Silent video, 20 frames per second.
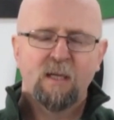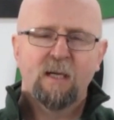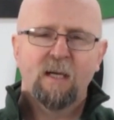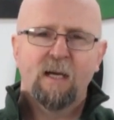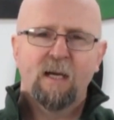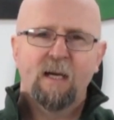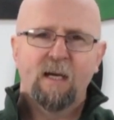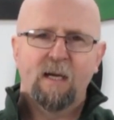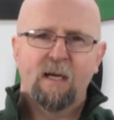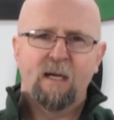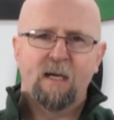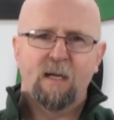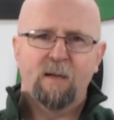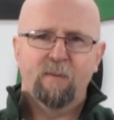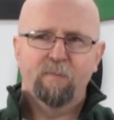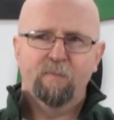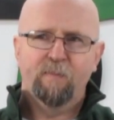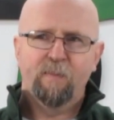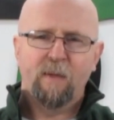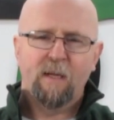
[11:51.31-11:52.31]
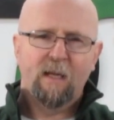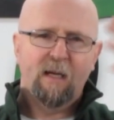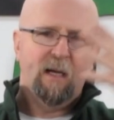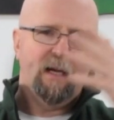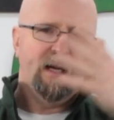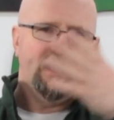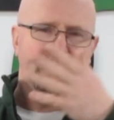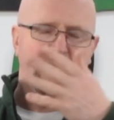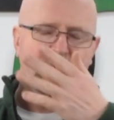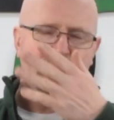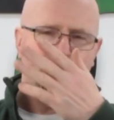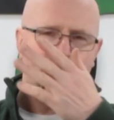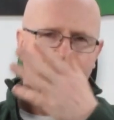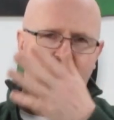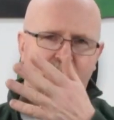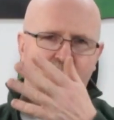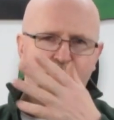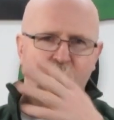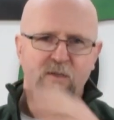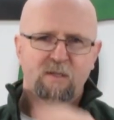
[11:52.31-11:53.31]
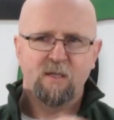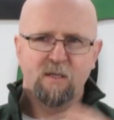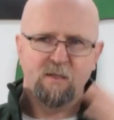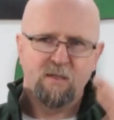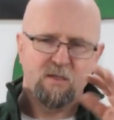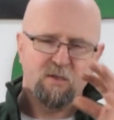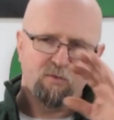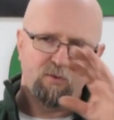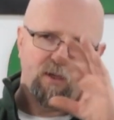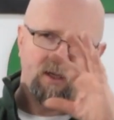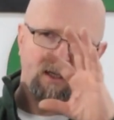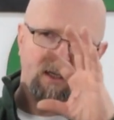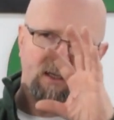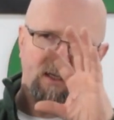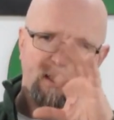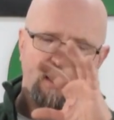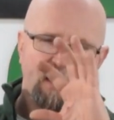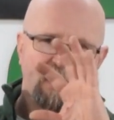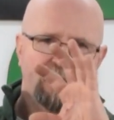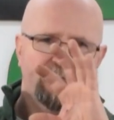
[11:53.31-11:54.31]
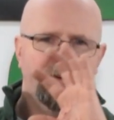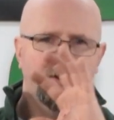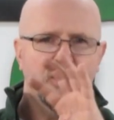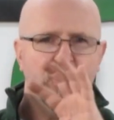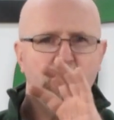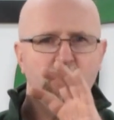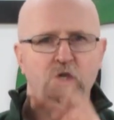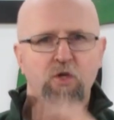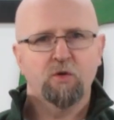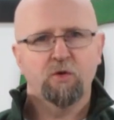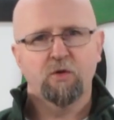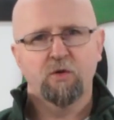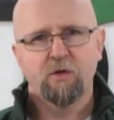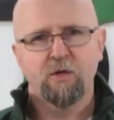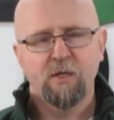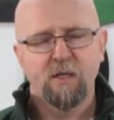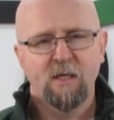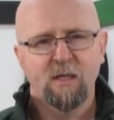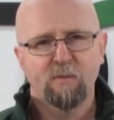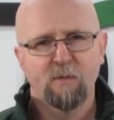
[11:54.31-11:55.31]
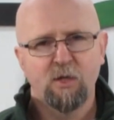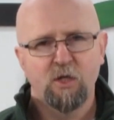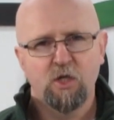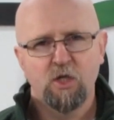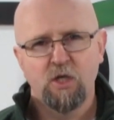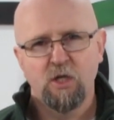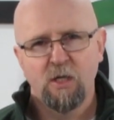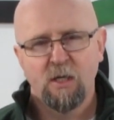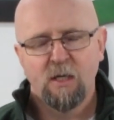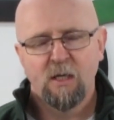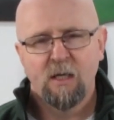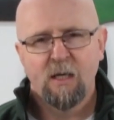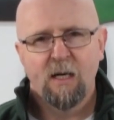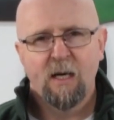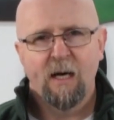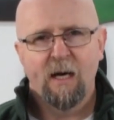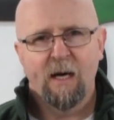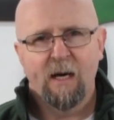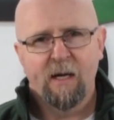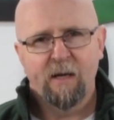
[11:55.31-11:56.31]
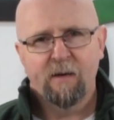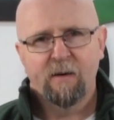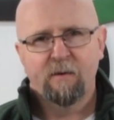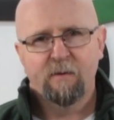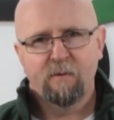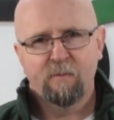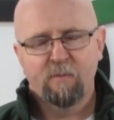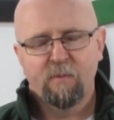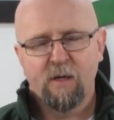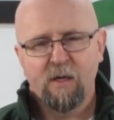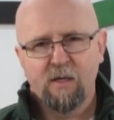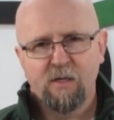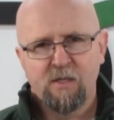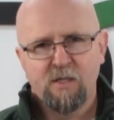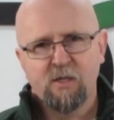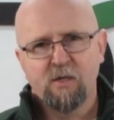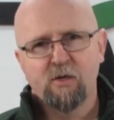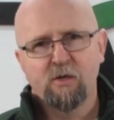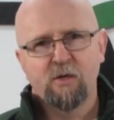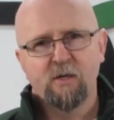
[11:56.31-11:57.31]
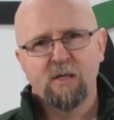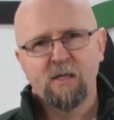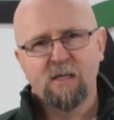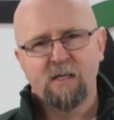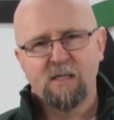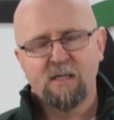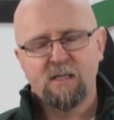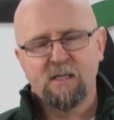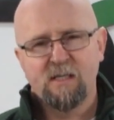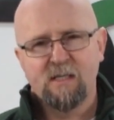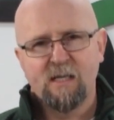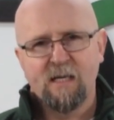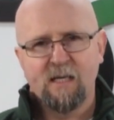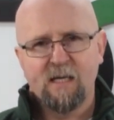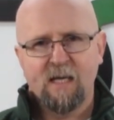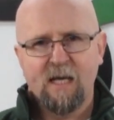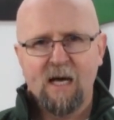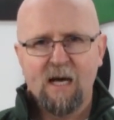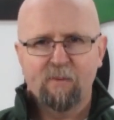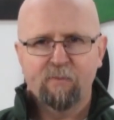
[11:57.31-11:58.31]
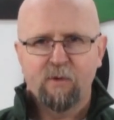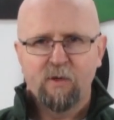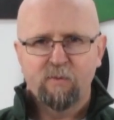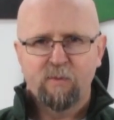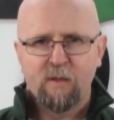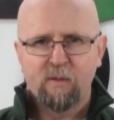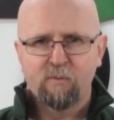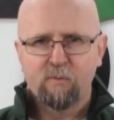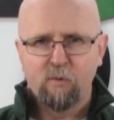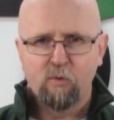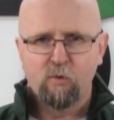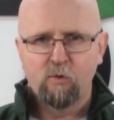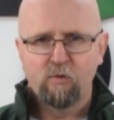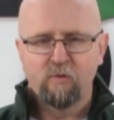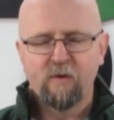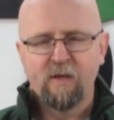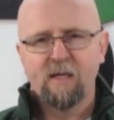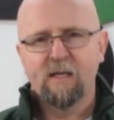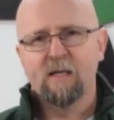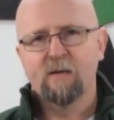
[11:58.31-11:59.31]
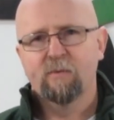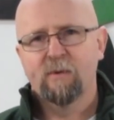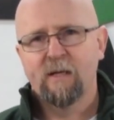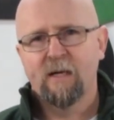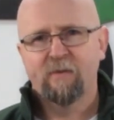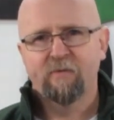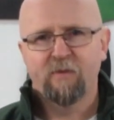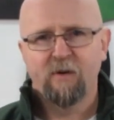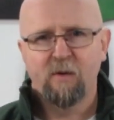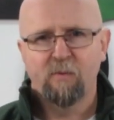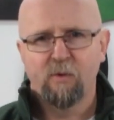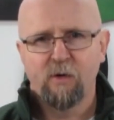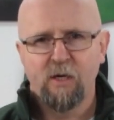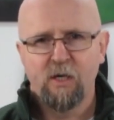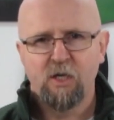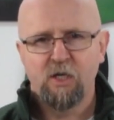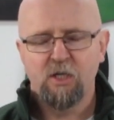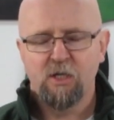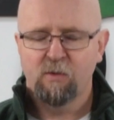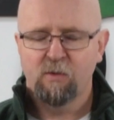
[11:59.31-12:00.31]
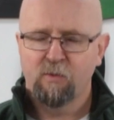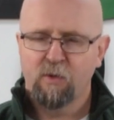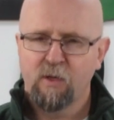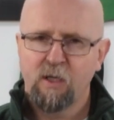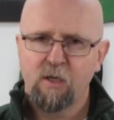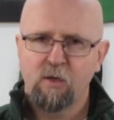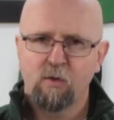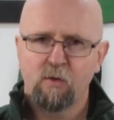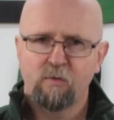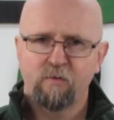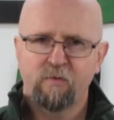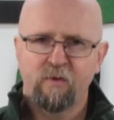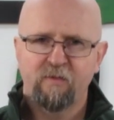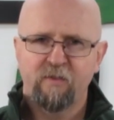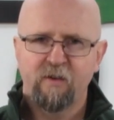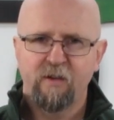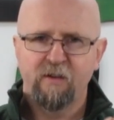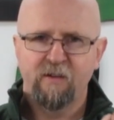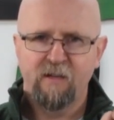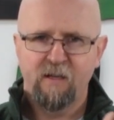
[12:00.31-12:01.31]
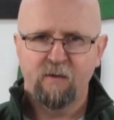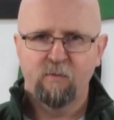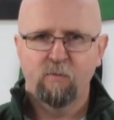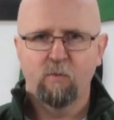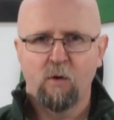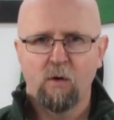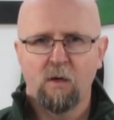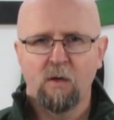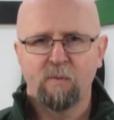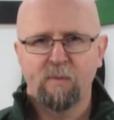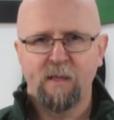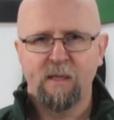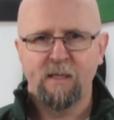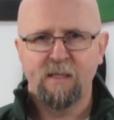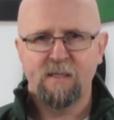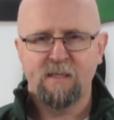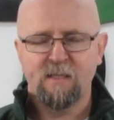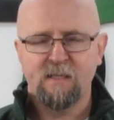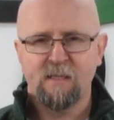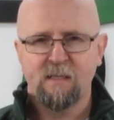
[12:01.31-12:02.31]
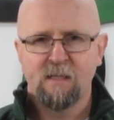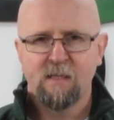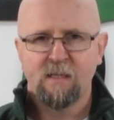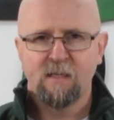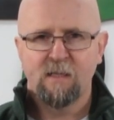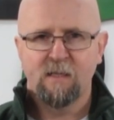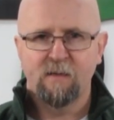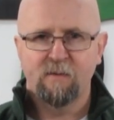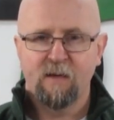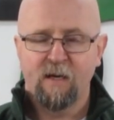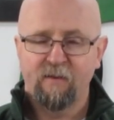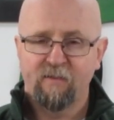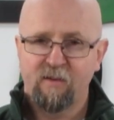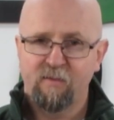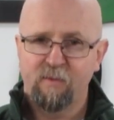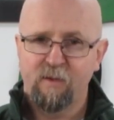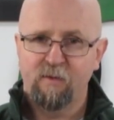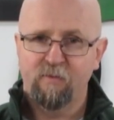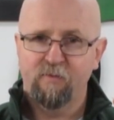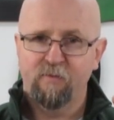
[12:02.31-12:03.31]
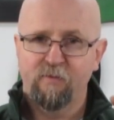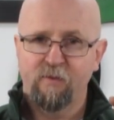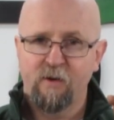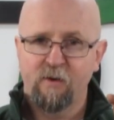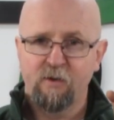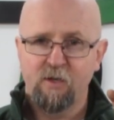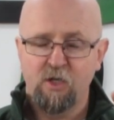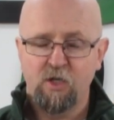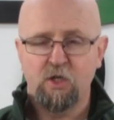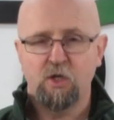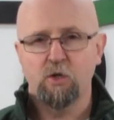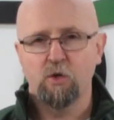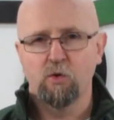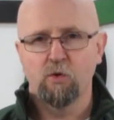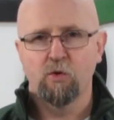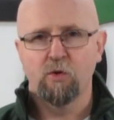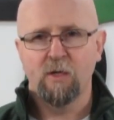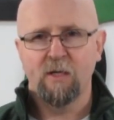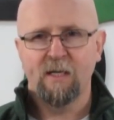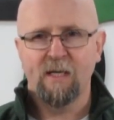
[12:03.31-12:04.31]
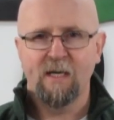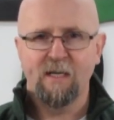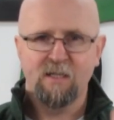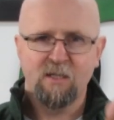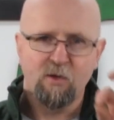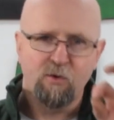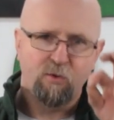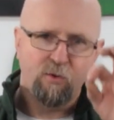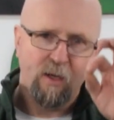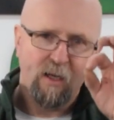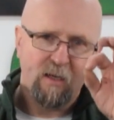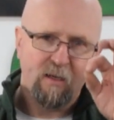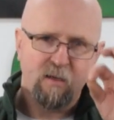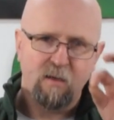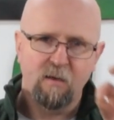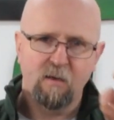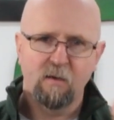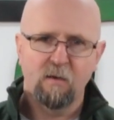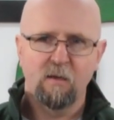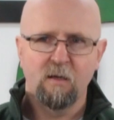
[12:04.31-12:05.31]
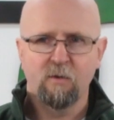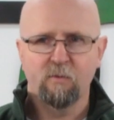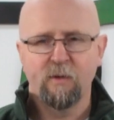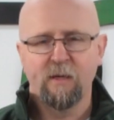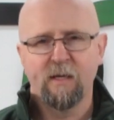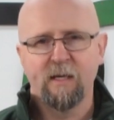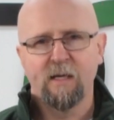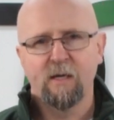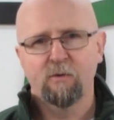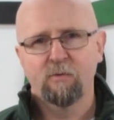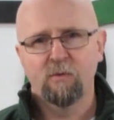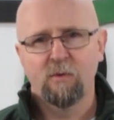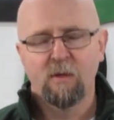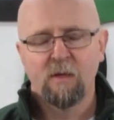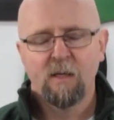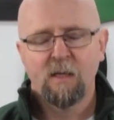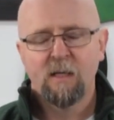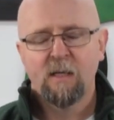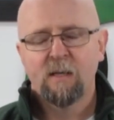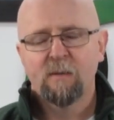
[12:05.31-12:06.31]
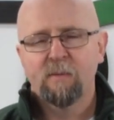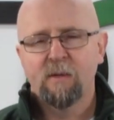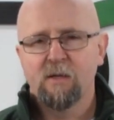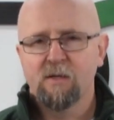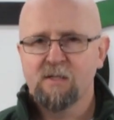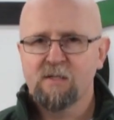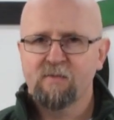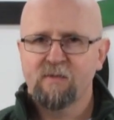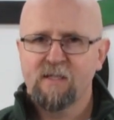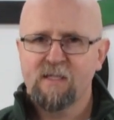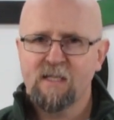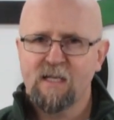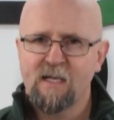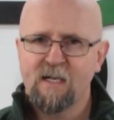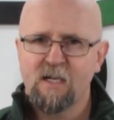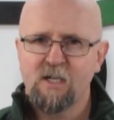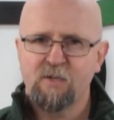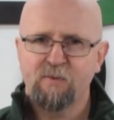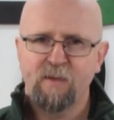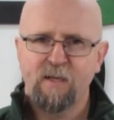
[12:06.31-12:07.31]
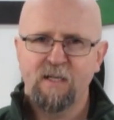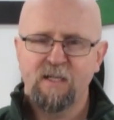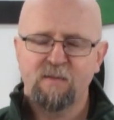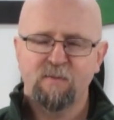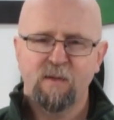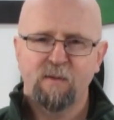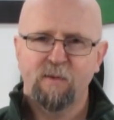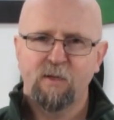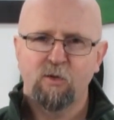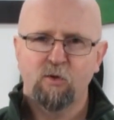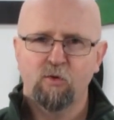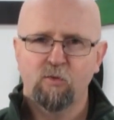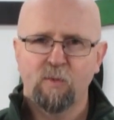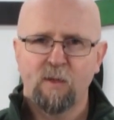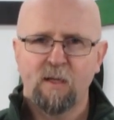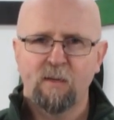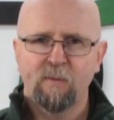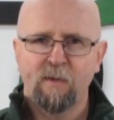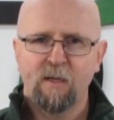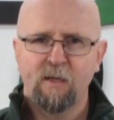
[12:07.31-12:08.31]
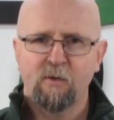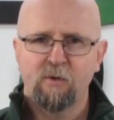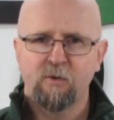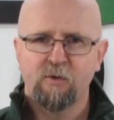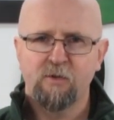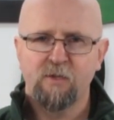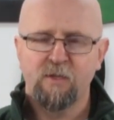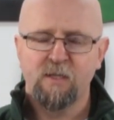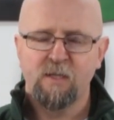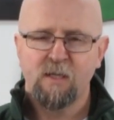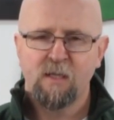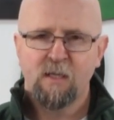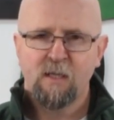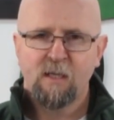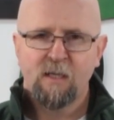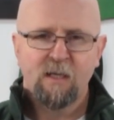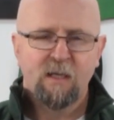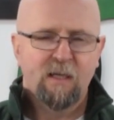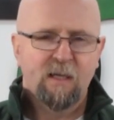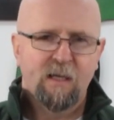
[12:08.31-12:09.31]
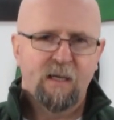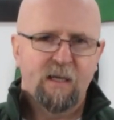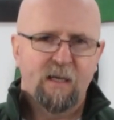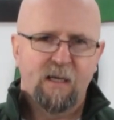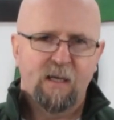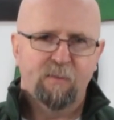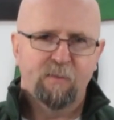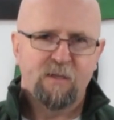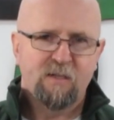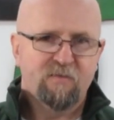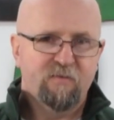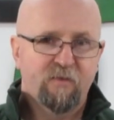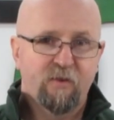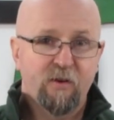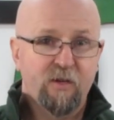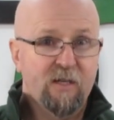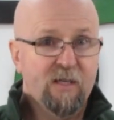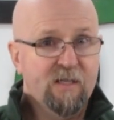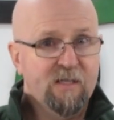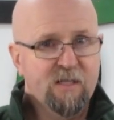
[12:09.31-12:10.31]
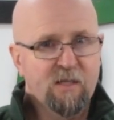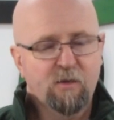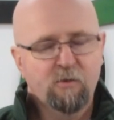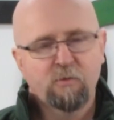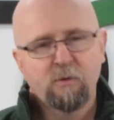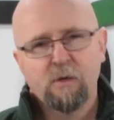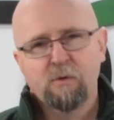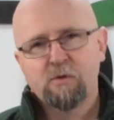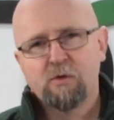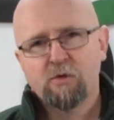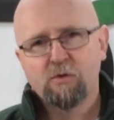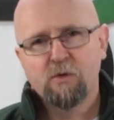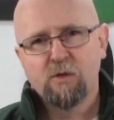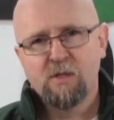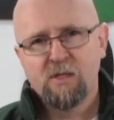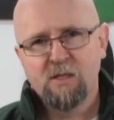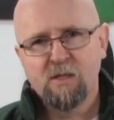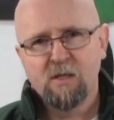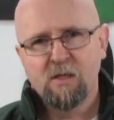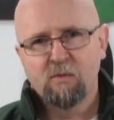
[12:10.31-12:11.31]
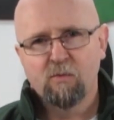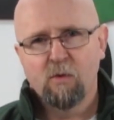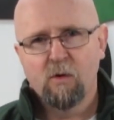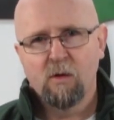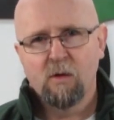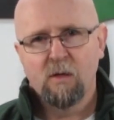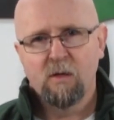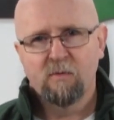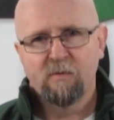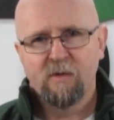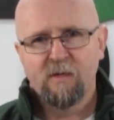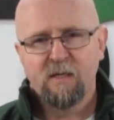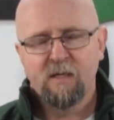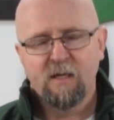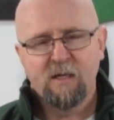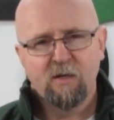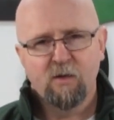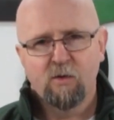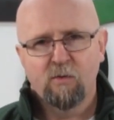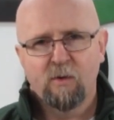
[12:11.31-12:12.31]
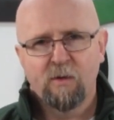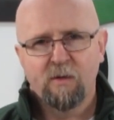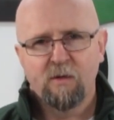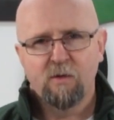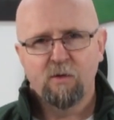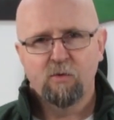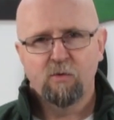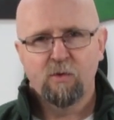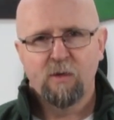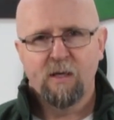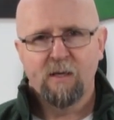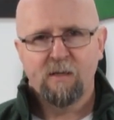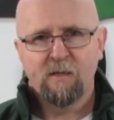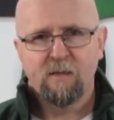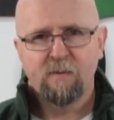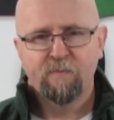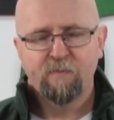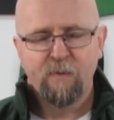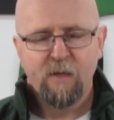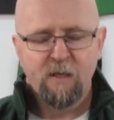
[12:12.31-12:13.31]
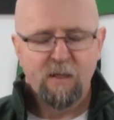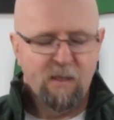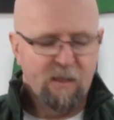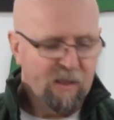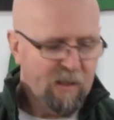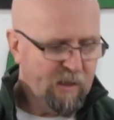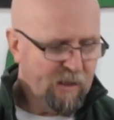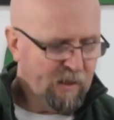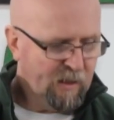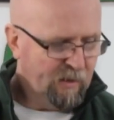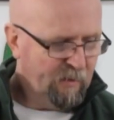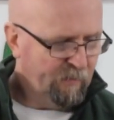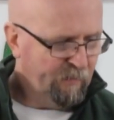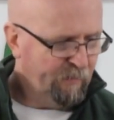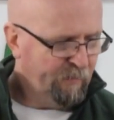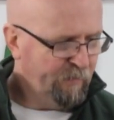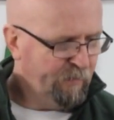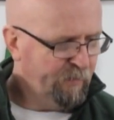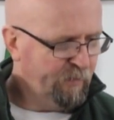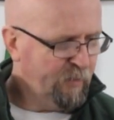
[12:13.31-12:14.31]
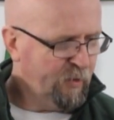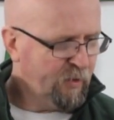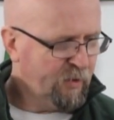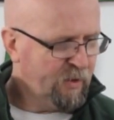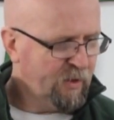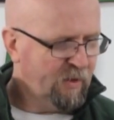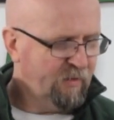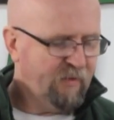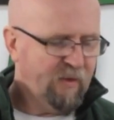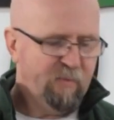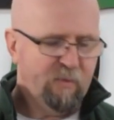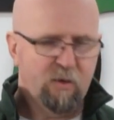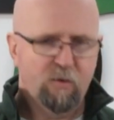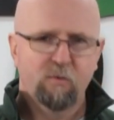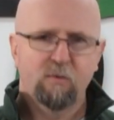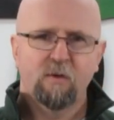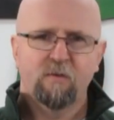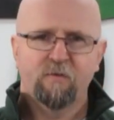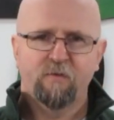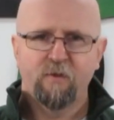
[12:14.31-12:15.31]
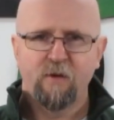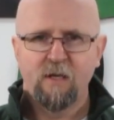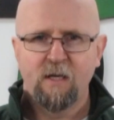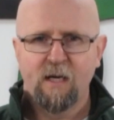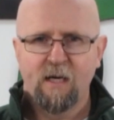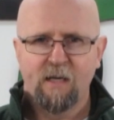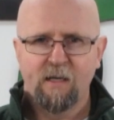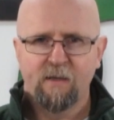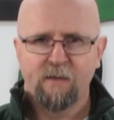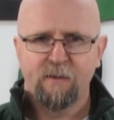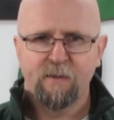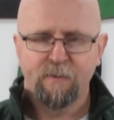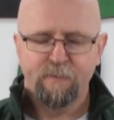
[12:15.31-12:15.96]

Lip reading: And then when I notice on the screen, I'm getting a very shuddered image. And my concern is that the camera may move a little with that vibration. I'm going for a very thin wall piece, I have to be very sure that that is correct all the way down. Because if it's a large piece, maybe 2 millimeters, it's very easy to go out through the side wall of it, and I don't want to do that. But if I'm doing it freehand,